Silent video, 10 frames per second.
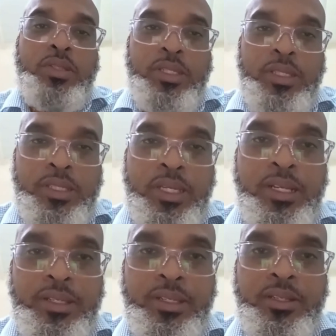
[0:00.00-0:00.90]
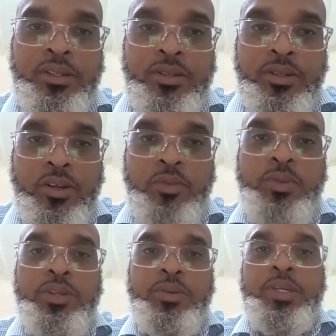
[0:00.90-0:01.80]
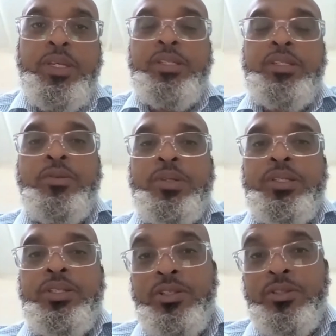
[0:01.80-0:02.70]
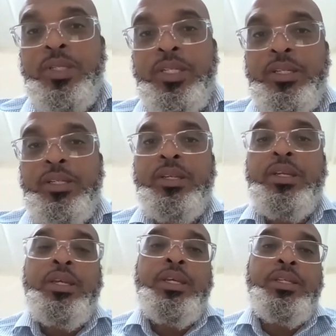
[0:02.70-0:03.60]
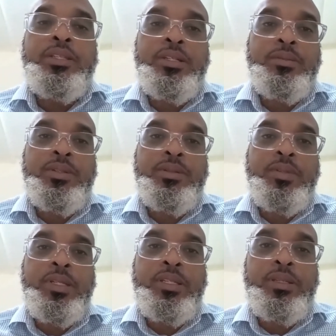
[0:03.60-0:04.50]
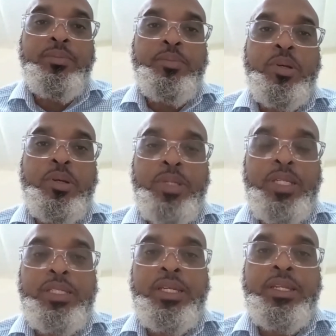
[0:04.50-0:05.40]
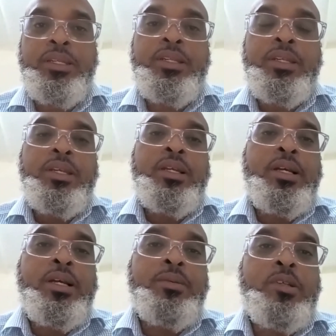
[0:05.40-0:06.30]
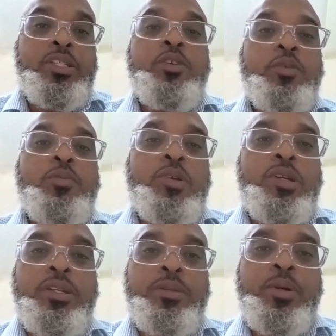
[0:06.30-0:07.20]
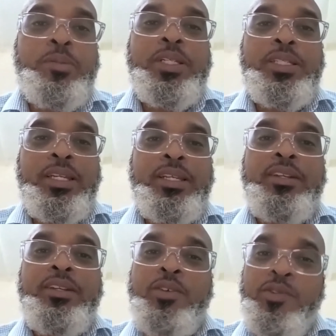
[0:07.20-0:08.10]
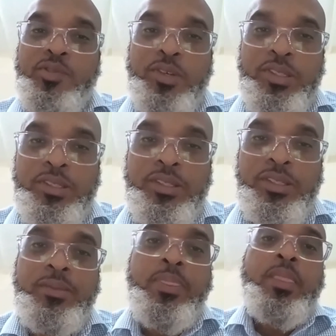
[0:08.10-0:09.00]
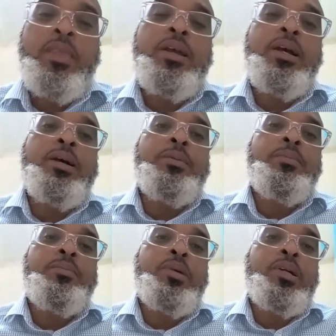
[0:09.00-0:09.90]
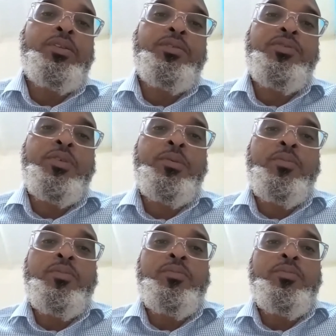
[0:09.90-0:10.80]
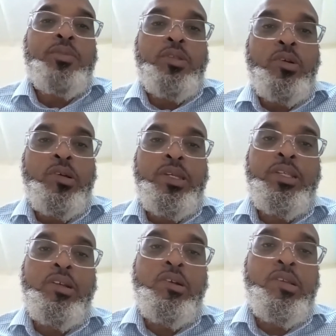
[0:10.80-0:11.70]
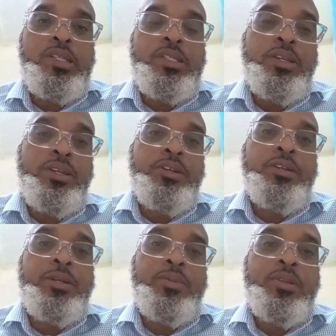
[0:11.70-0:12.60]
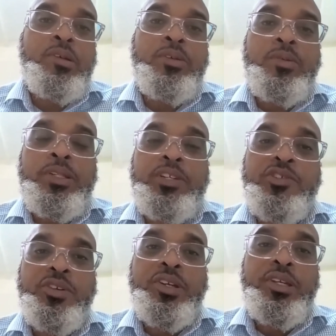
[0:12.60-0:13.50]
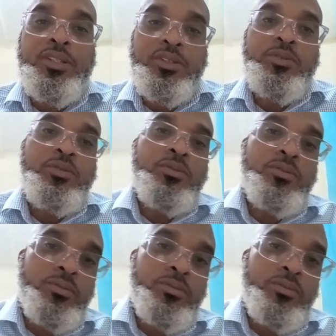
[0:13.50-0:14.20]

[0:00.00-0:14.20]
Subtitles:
exactly how we do it is how it should be done. In terms of in the public setting, because it don't work in the public setting, unfortunately, but from talking to colleagues and hearing them talk, they're trying to